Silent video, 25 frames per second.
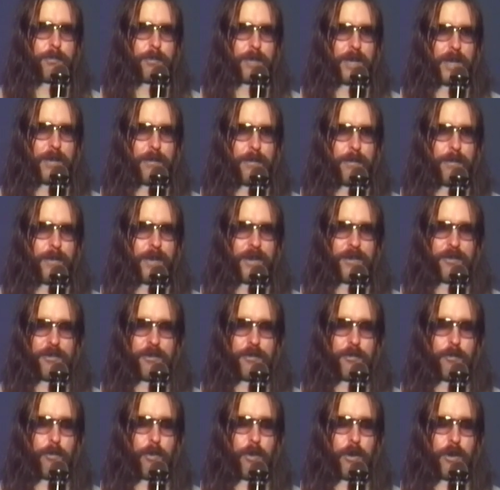camera
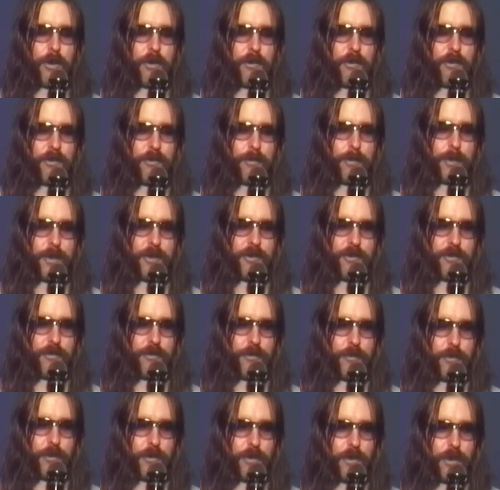makes quite a nice picture
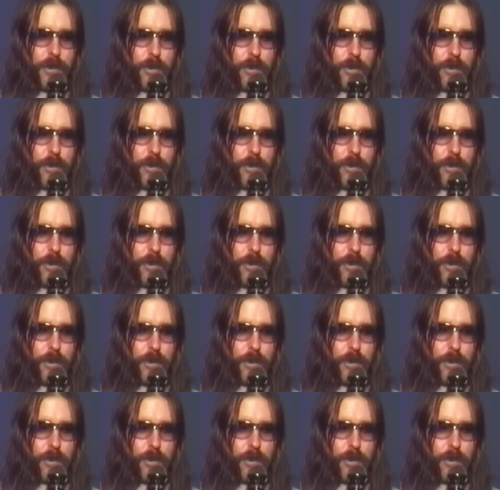for an